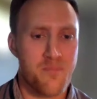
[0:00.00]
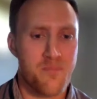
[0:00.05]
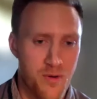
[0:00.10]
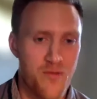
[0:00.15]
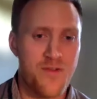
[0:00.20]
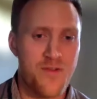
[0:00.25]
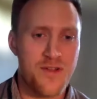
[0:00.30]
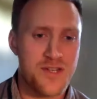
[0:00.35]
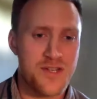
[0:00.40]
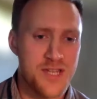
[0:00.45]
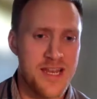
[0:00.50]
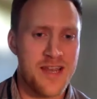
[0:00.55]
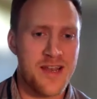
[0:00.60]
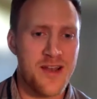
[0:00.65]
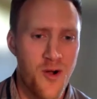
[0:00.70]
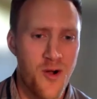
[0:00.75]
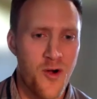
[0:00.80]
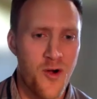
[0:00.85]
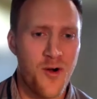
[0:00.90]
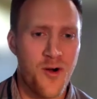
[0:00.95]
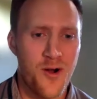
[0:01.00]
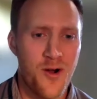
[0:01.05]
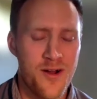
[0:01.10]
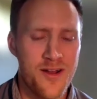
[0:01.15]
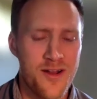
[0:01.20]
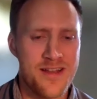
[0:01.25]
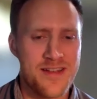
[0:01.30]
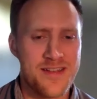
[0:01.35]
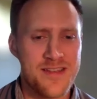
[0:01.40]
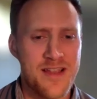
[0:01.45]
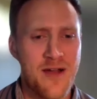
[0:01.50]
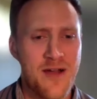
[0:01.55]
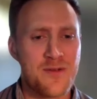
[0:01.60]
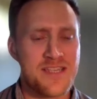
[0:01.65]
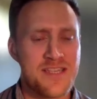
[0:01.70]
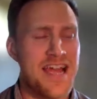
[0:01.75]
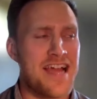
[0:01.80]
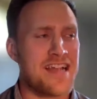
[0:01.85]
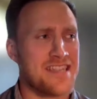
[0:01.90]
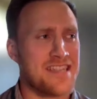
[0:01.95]
proficient in R, and I
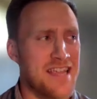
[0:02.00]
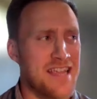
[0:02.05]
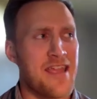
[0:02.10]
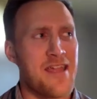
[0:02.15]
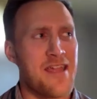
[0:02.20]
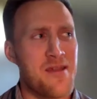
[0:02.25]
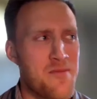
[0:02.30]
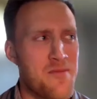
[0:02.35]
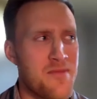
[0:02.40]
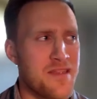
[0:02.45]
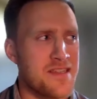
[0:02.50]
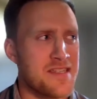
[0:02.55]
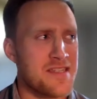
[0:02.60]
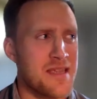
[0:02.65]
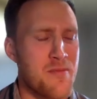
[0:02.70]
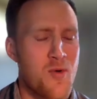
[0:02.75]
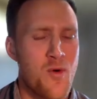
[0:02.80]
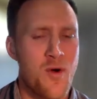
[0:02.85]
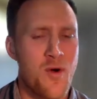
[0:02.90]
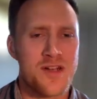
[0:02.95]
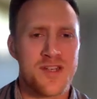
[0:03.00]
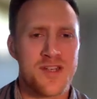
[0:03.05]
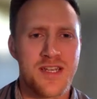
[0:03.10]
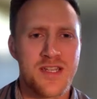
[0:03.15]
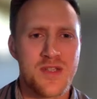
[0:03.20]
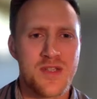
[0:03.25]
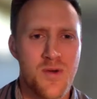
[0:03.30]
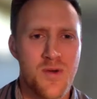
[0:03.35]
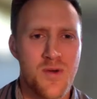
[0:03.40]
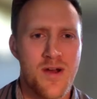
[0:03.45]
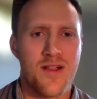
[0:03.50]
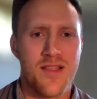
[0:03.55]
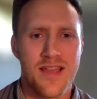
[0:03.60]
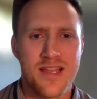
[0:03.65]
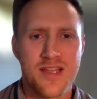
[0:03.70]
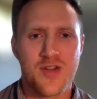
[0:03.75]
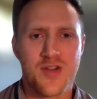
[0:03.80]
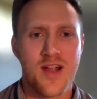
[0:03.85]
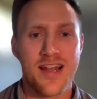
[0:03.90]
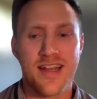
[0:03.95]
was asking him the same question as well,
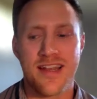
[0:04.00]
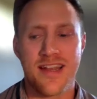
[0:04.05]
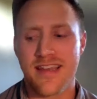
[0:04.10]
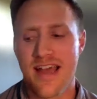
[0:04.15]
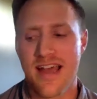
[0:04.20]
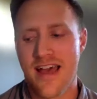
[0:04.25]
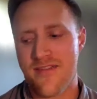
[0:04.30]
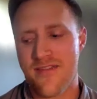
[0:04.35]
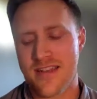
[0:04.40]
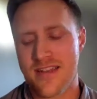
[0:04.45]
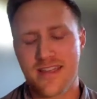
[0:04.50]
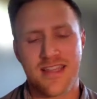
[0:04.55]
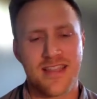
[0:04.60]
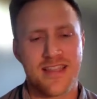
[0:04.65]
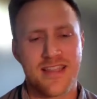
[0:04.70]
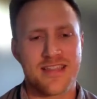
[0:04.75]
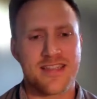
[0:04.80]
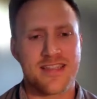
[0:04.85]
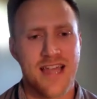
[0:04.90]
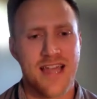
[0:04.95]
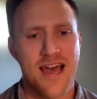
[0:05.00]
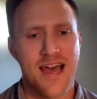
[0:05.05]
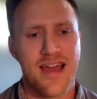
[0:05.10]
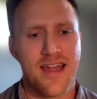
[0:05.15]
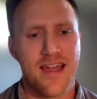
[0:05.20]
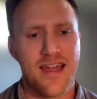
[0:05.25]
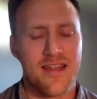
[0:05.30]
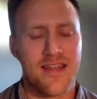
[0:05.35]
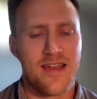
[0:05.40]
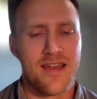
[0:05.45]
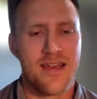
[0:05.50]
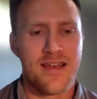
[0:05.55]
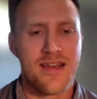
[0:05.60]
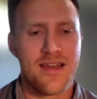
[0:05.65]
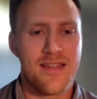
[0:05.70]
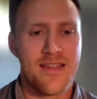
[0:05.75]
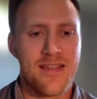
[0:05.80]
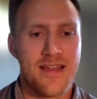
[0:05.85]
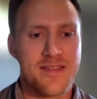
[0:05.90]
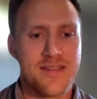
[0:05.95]
like trying to dive into this side
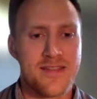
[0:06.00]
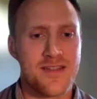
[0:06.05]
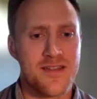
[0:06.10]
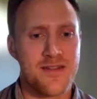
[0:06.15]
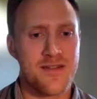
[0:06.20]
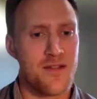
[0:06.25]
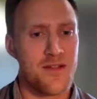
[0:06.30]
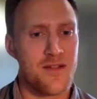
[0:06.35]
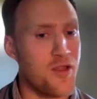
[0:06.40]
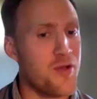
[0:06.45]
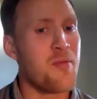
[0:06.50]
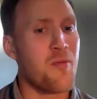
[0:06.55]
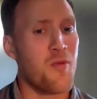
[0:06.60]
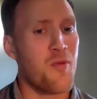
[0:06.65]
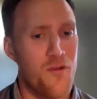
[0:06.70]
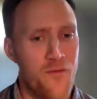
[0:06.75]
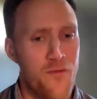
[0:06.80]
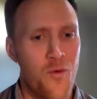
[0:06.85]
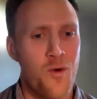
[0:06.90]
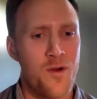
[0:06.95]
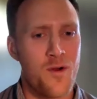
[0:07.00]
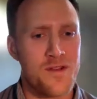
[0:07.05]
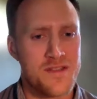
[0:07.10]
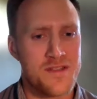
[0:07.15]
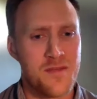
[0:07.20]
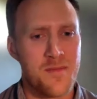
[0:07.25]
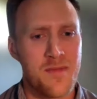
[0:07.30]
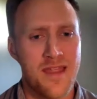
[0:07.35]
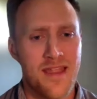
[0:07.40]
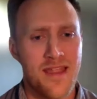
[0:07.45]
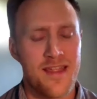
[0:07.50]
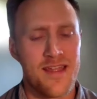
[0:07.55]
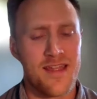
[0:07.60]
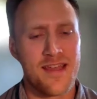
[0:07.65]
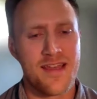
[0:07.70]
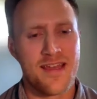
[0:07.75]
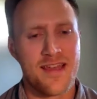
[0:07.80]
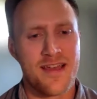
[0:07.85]
that's a little bit more foreign to me.